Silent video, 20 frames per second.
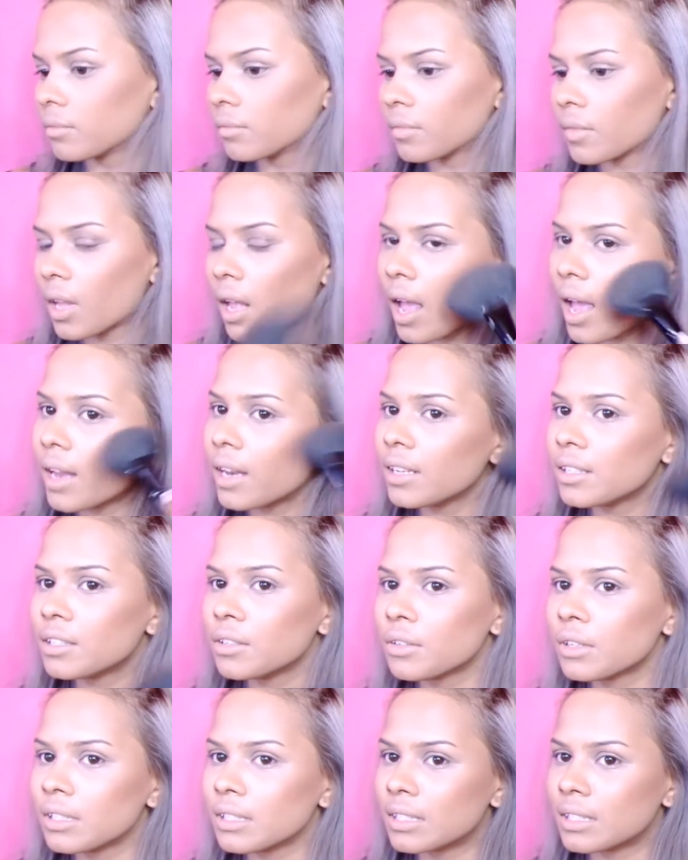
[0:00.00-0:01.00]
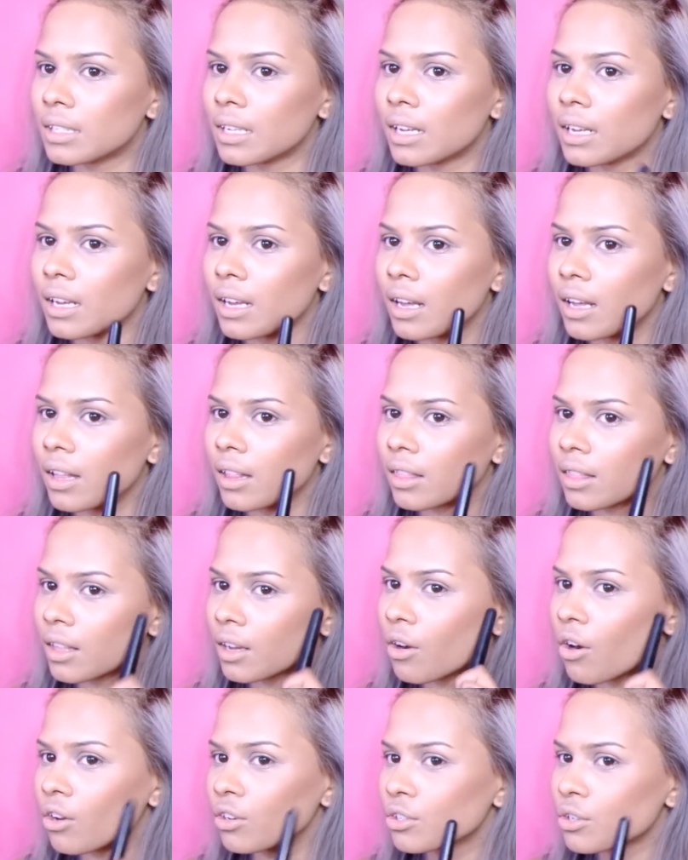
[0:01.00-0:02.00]
And as you can see, the
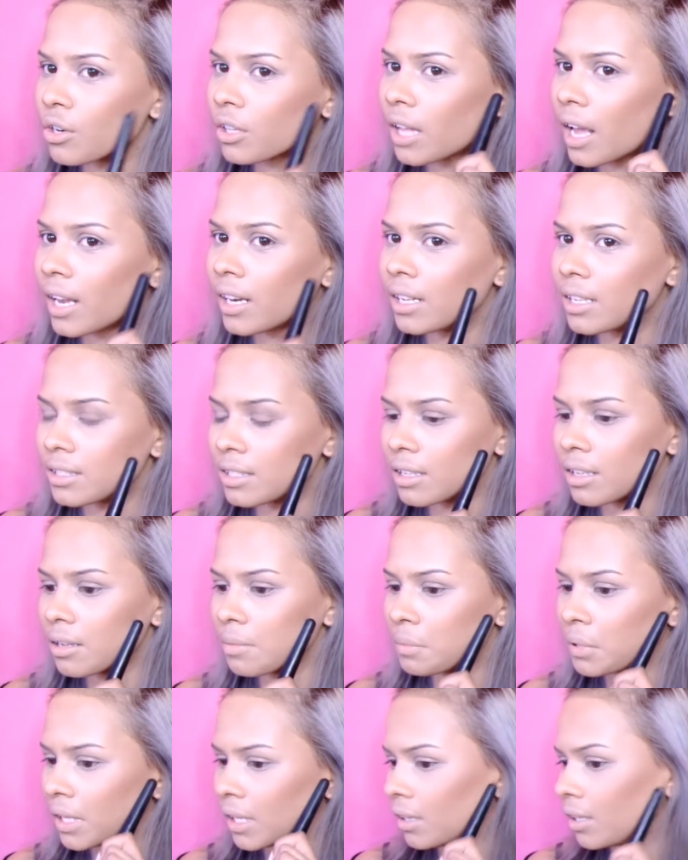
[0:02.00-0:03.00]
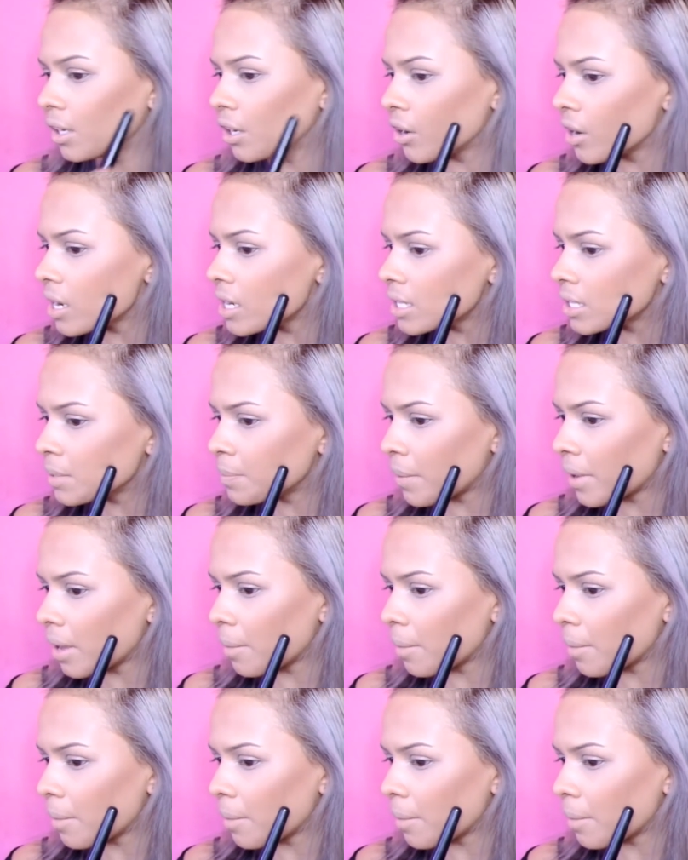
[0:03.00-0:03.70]
contour line isn't completely crisp,